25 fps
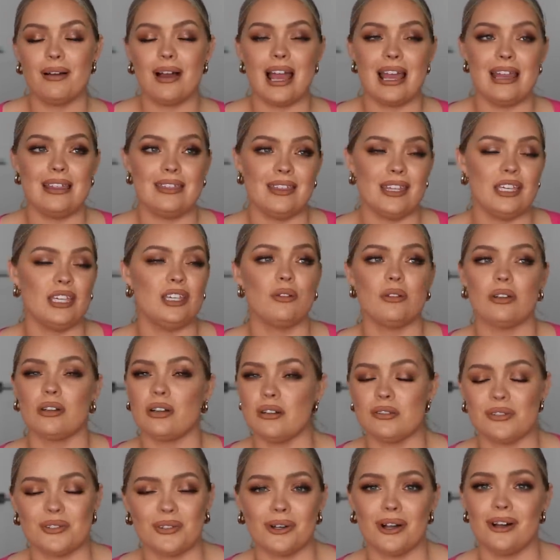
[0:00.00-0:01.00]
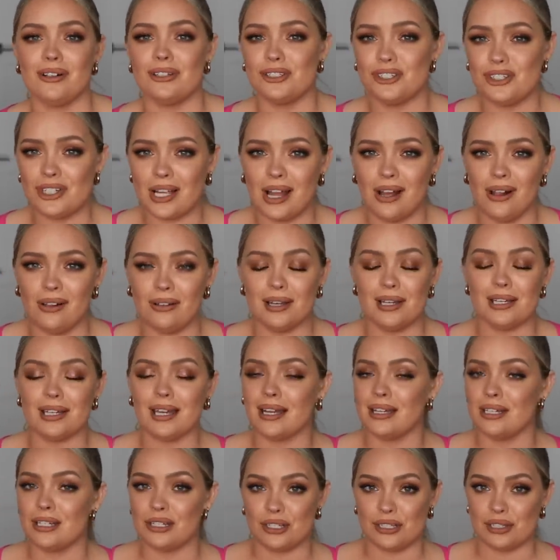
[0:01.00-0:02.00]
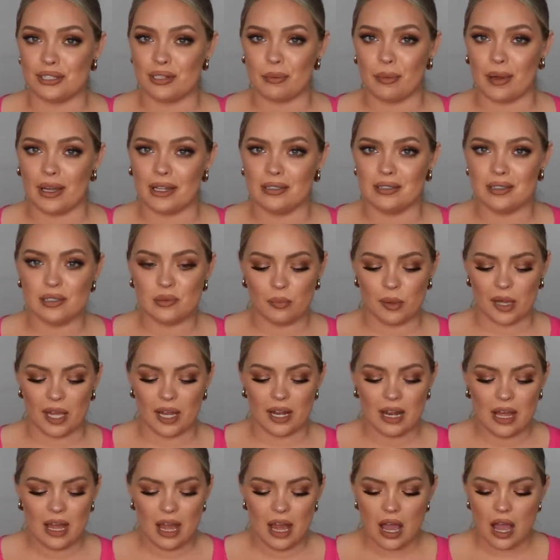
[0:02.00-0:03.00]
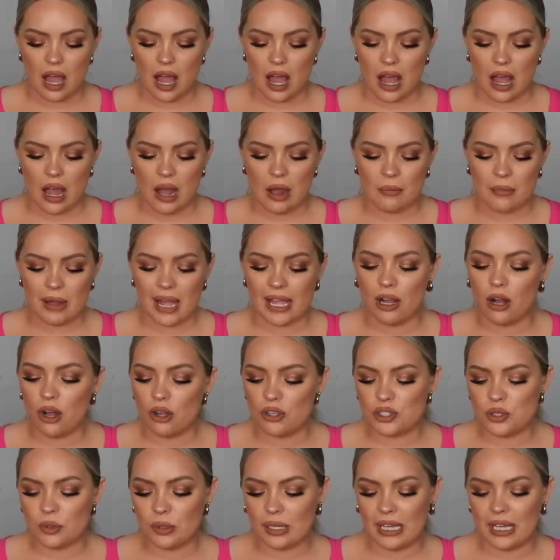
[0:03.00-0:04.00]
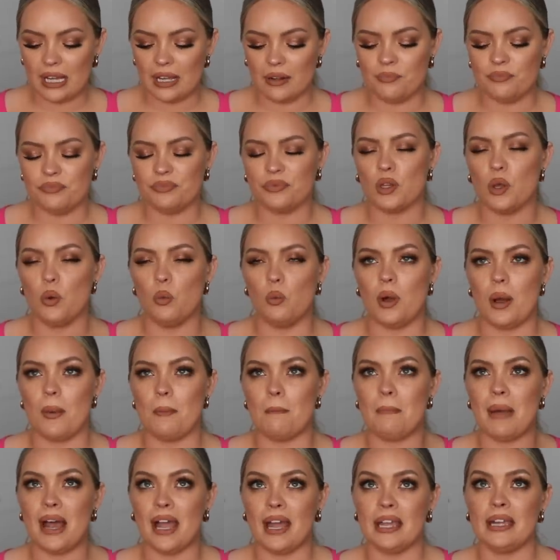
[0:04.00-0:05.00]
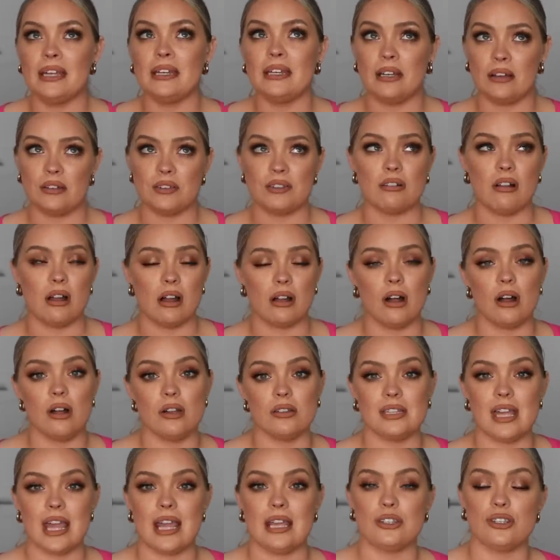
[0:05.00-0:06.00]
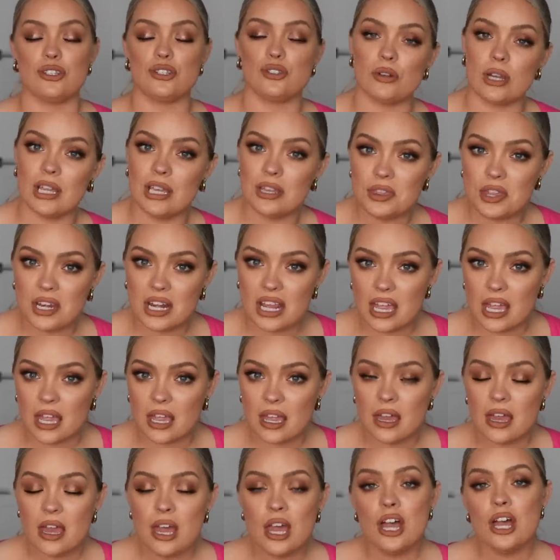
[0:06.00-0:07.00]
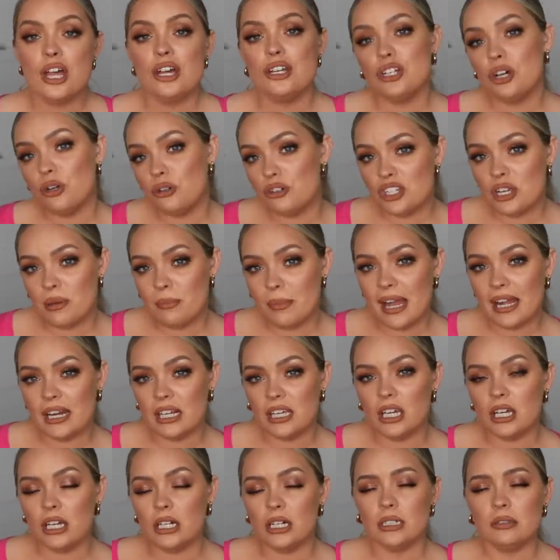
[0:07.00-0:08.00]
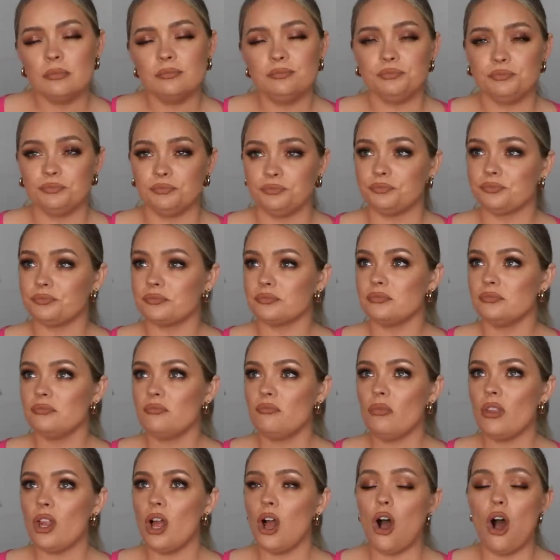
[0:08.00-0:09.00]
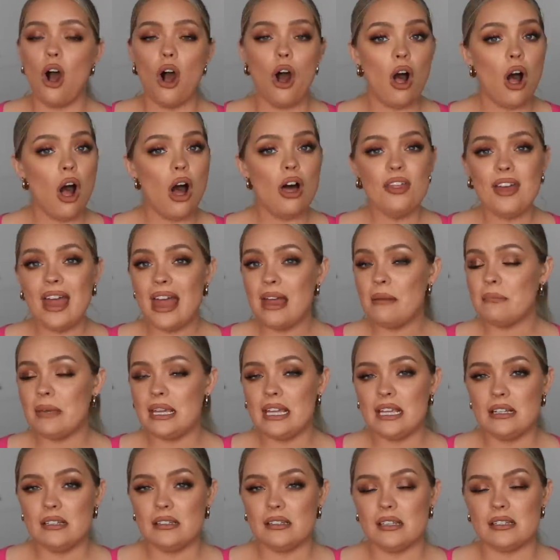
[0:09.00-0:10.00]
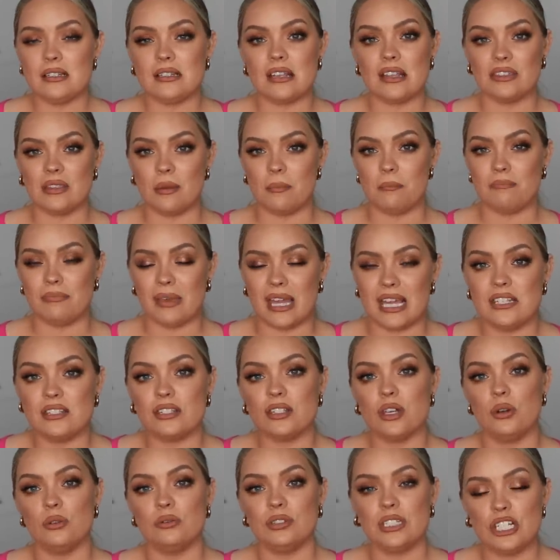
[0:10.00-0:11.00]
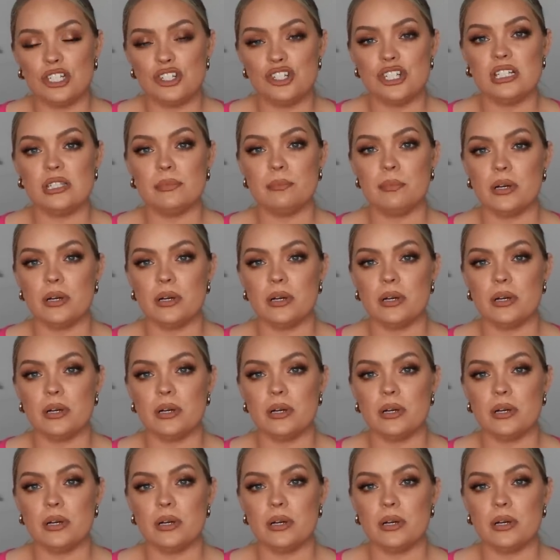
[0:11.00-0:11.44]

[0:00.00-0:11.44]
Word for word: I think you can also call it gel. It kind of just depends. But um, I also get what my nail salon calls a strengthening no chip manicure all that means is that the base coat that she's